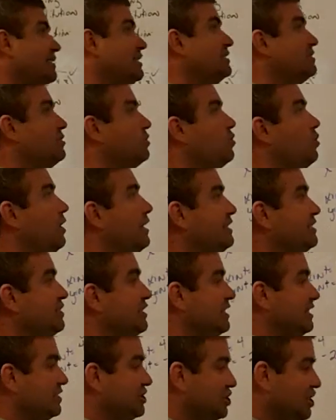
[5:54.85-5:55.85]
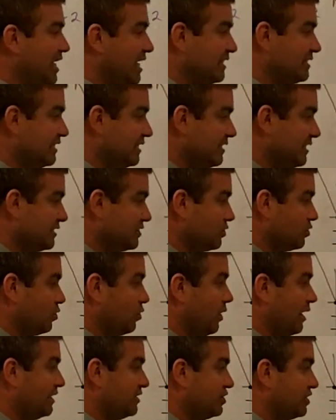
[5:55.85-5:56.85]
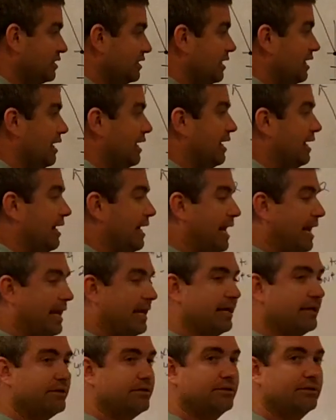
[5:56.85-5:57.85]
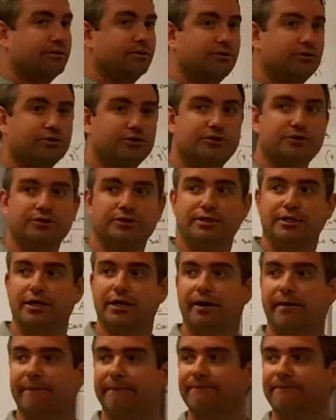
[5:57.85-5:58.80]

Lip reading: this equation, it checks in this equation, and you're good to go.